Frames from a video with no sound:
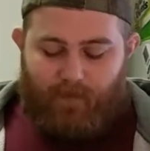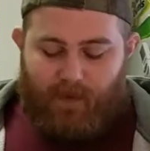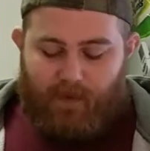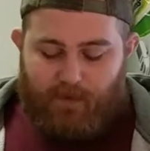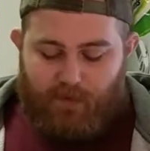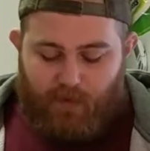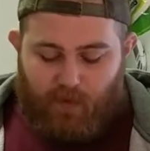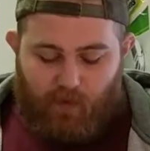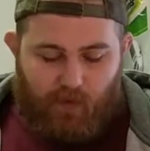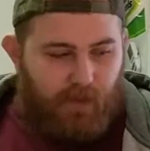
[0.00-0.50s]

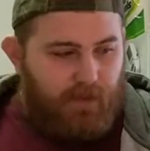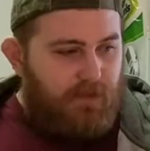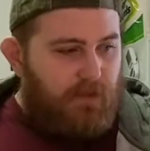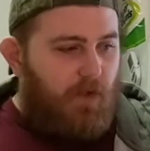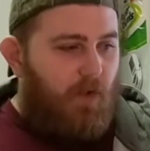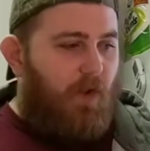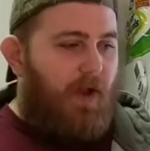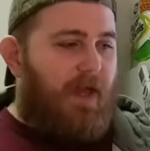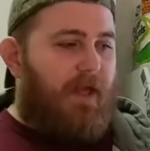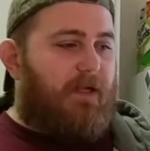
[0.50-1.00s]
So let's
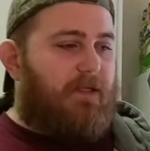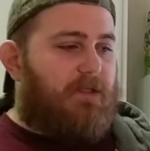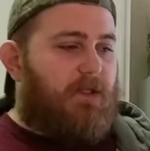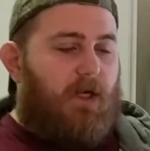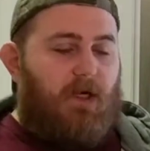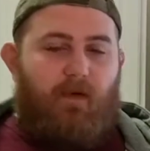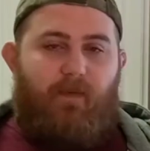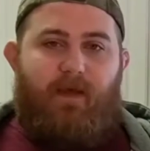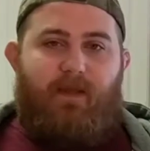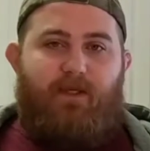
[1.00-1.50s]
go ahead and
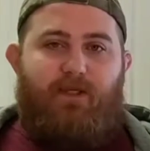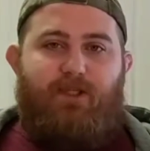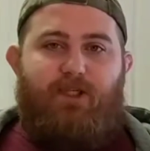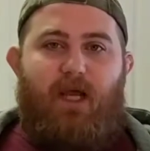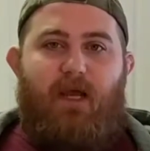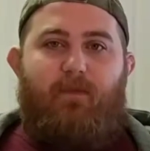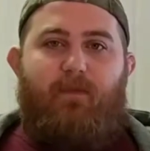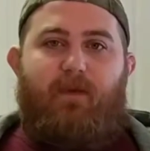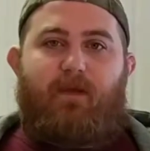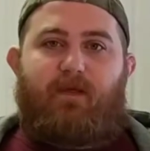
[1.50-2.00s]
talk about the
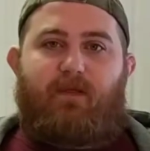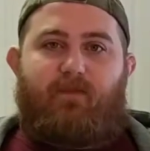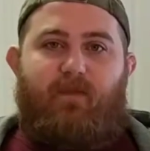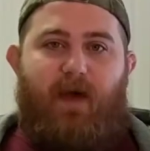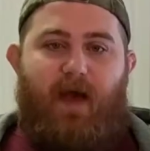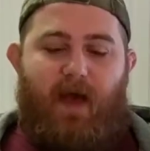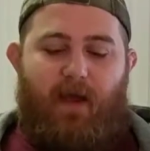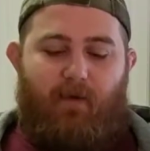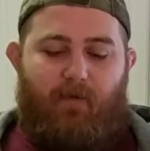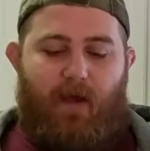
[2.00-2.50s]
shape of this
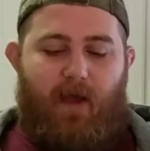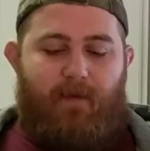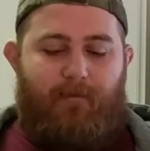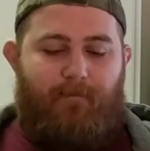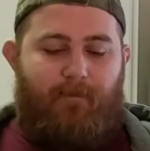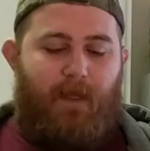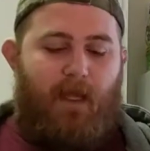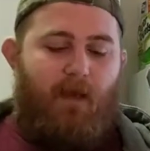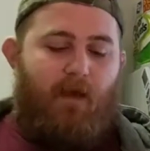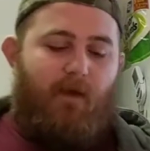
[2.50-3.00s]
bag, right?
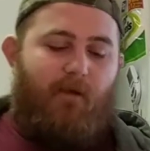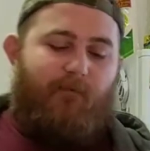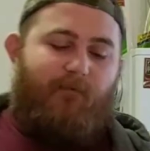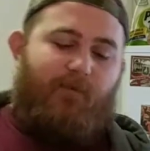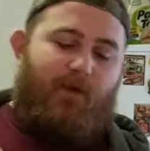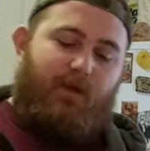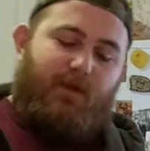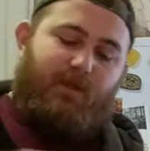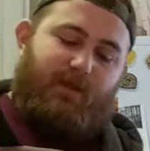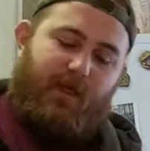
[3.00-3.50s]

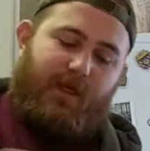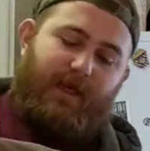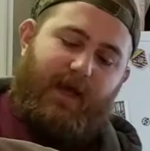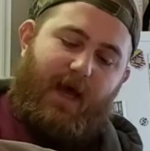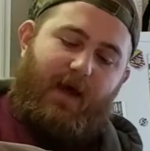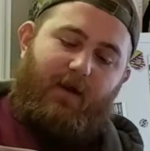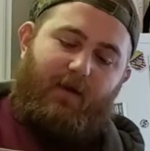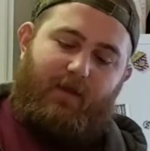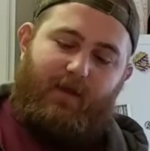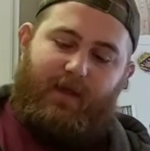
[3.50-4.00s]
First thing
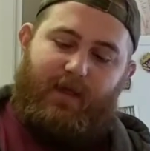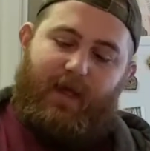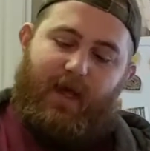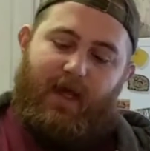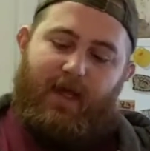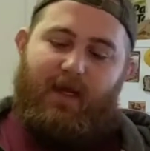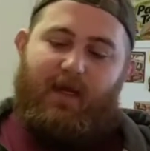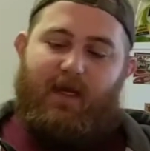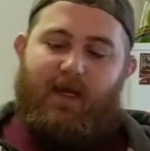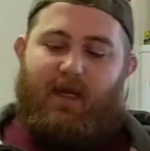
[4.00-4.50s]
out of the
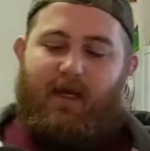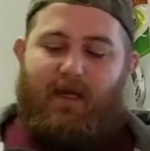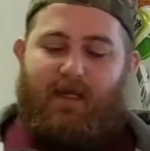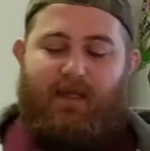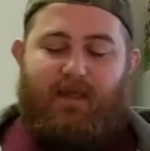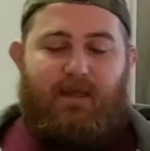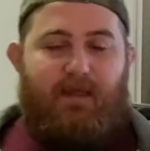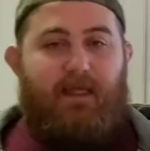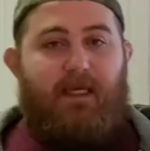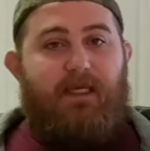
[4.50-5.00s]
gate,
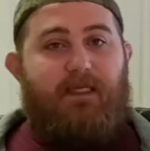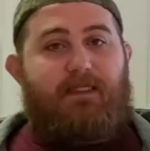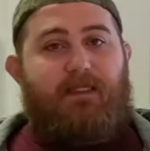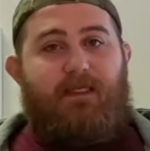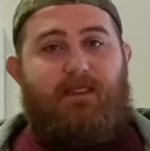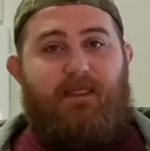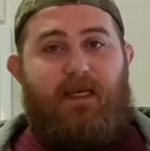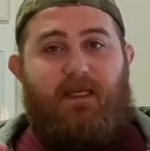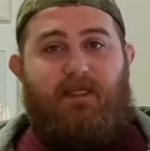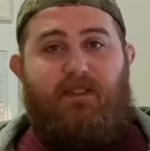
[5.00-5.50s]
this
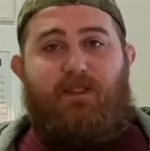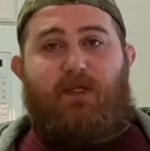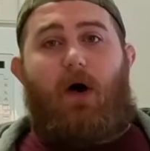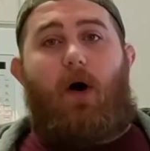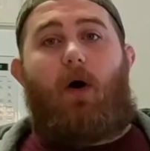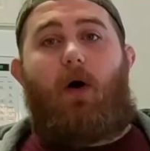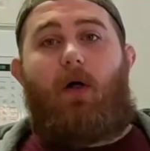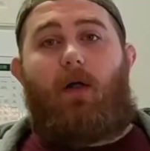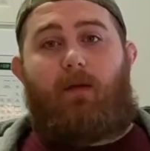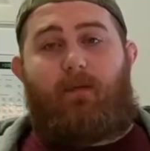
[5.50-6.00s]
is a
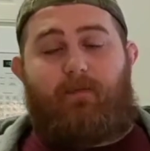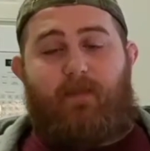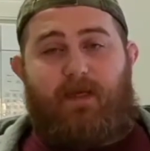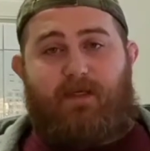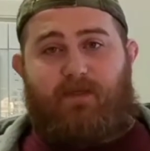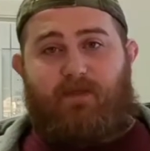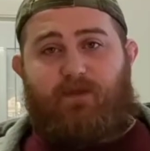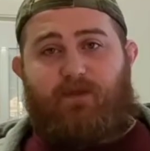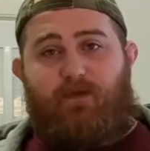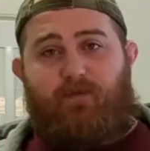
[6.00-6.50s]
tall
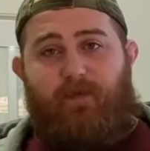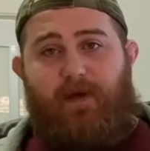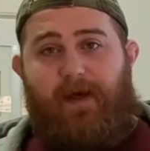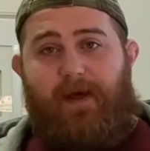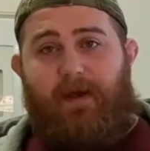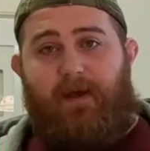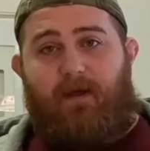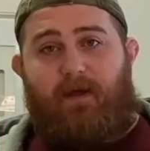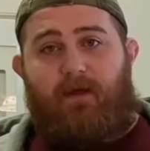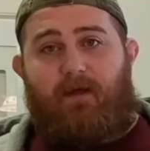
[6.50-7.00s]
messenger
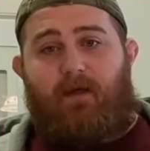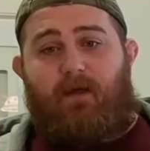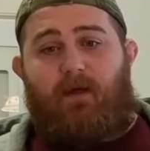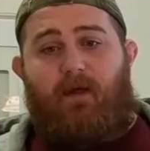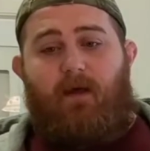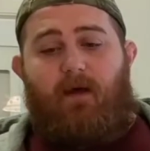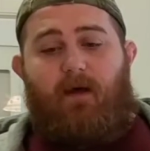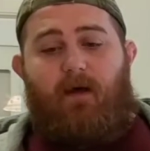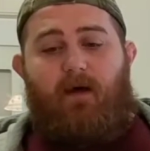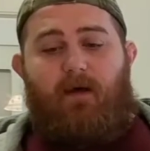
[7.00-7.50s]
bag.
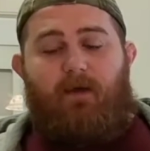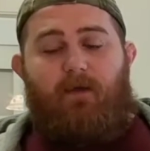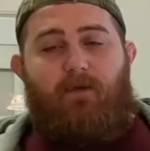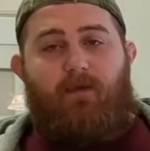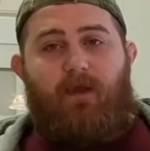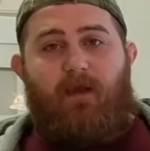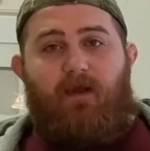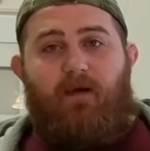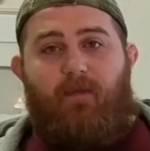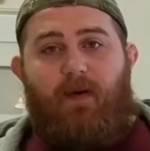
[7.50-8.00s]
You
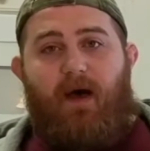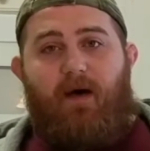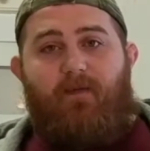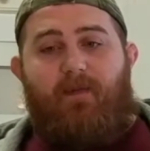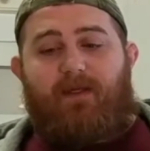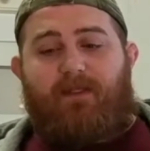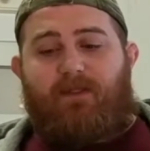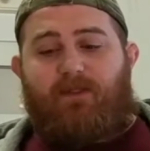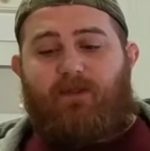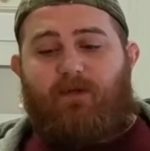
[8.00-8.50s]
think about
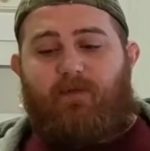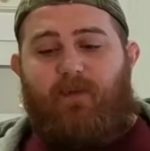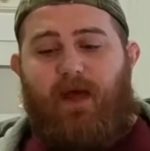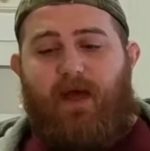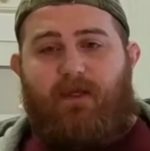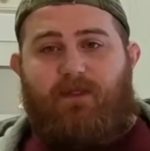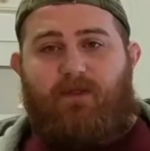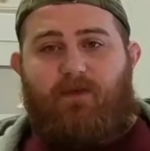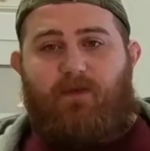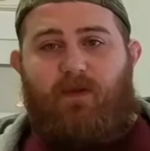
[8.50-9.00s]
messenger
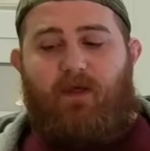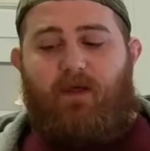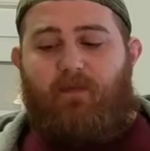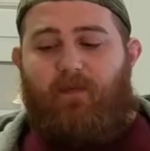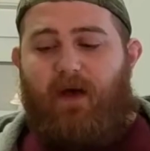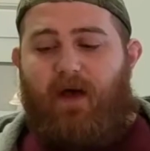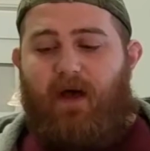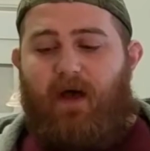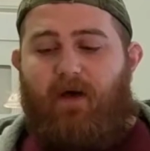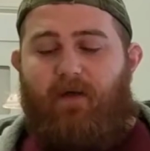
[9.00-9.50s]
bags, you think
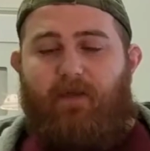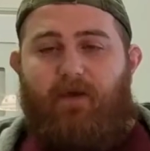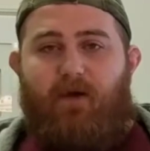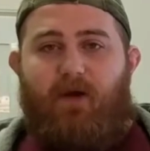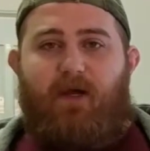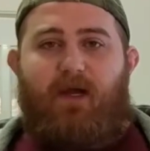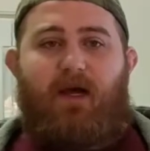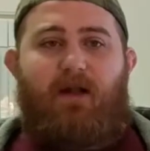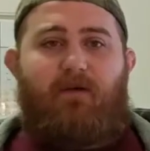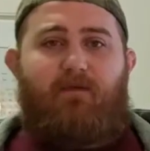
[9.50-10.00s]
about how they're
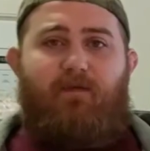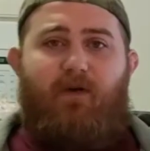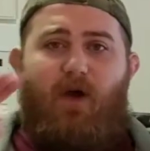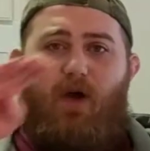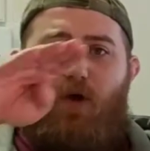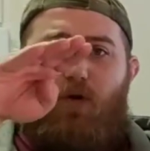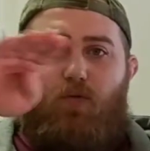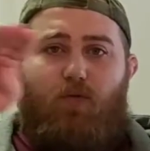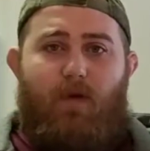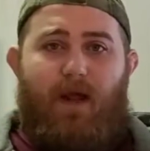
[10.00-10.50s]
kind of
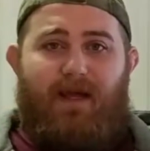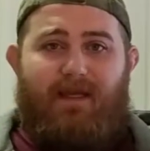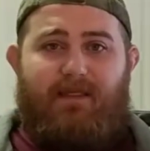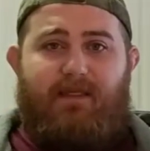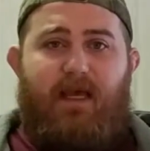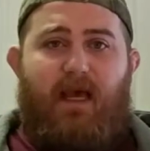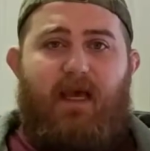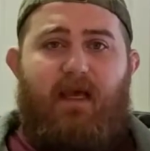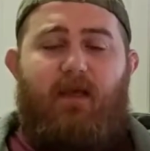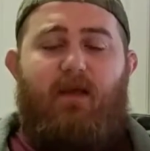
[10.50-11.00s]

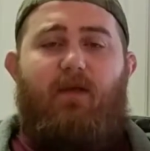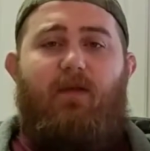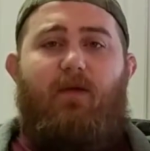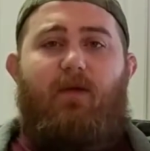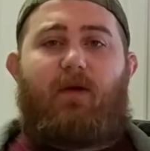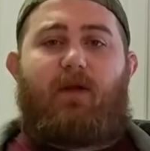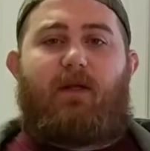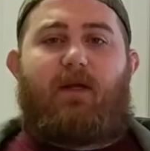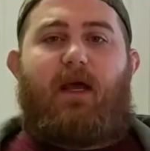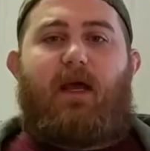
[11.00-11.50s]

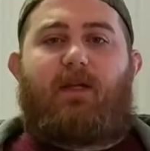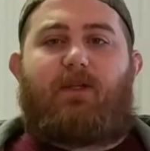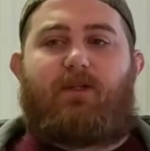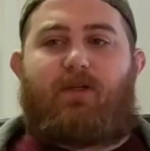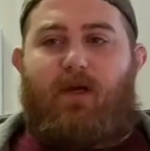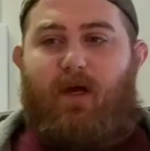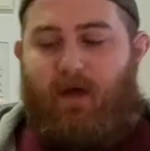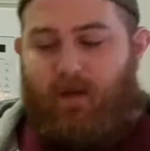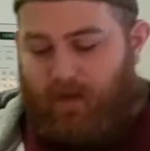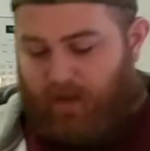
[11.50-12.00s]
rectangular in
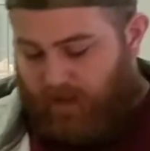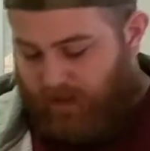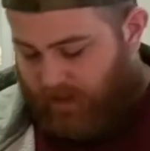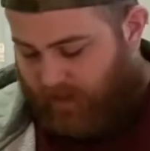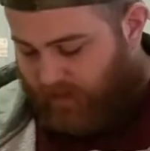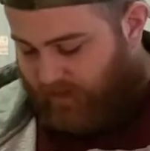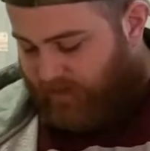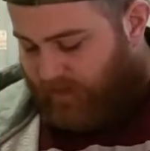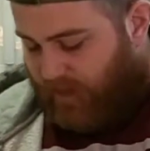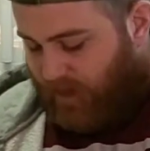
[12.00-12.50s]
nature, how they kind
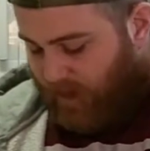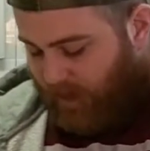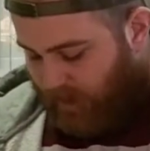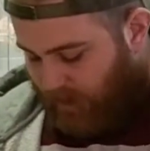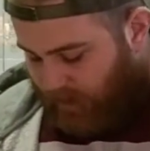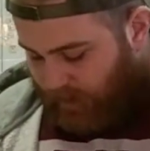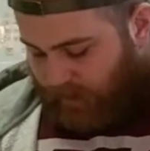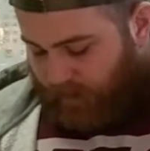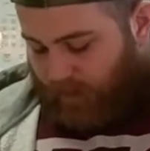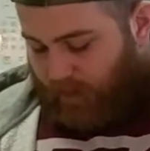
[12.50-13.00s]
of
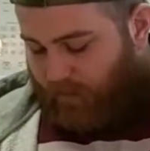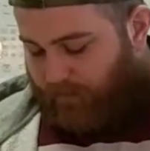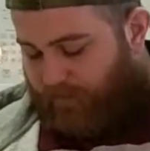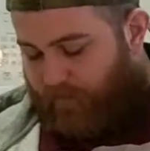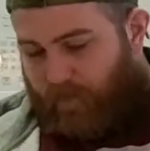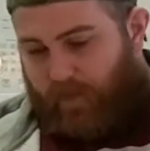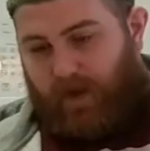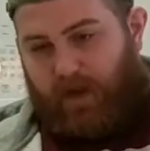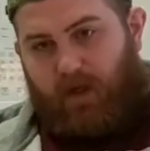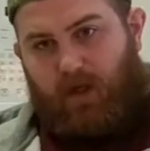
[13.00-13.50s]
go
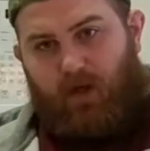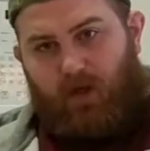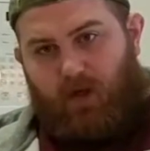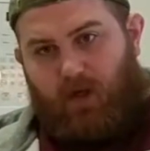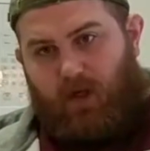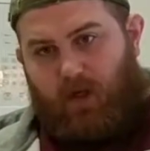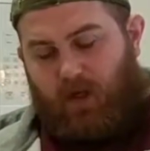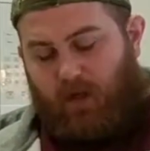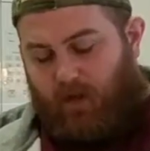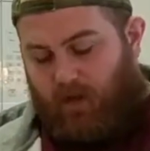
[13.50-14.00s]
from about here to
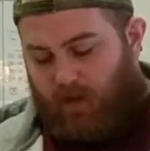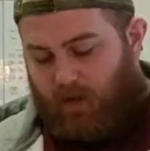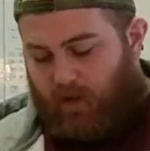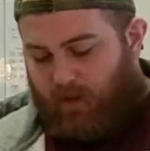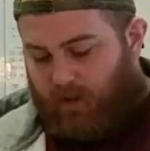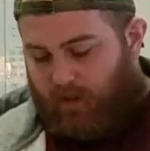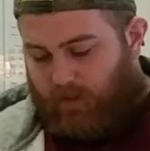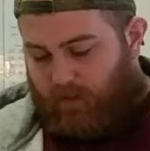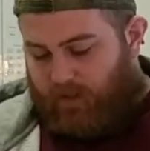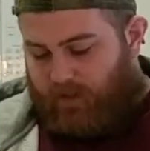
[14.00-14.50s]
here,
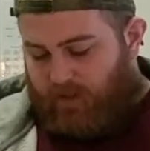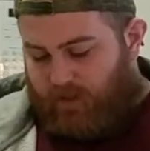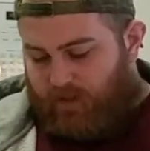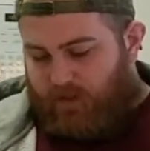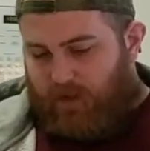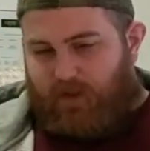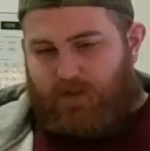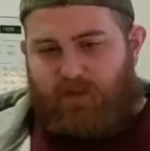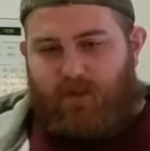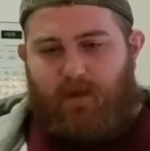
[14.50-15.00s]
they just
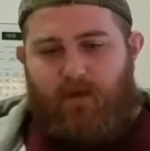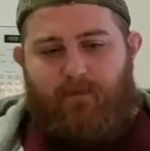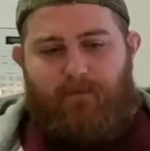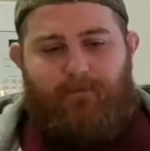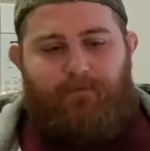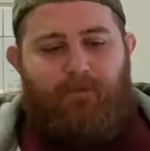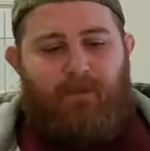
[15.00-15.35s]
stretch there.